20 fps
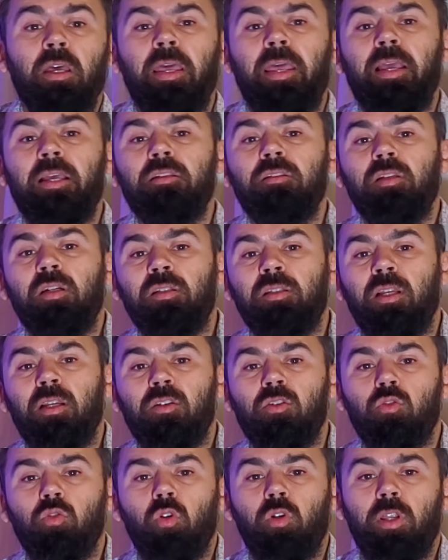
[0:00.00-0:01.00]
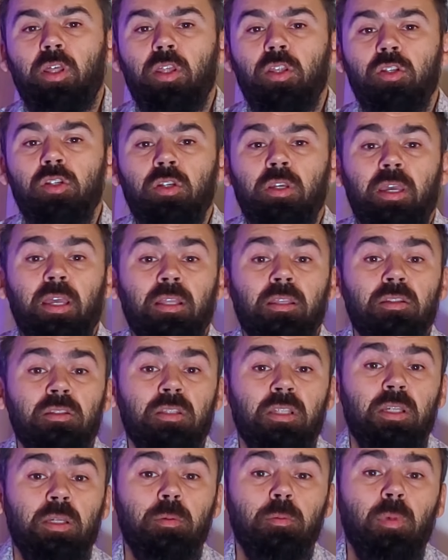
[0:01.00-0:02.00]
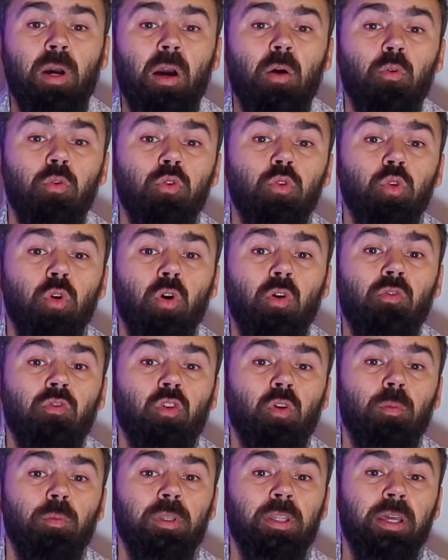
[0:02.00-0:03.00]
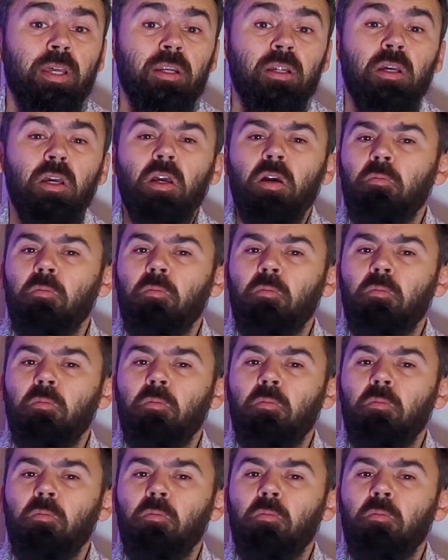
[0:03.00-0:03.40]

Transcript: external storage and stream audio from there,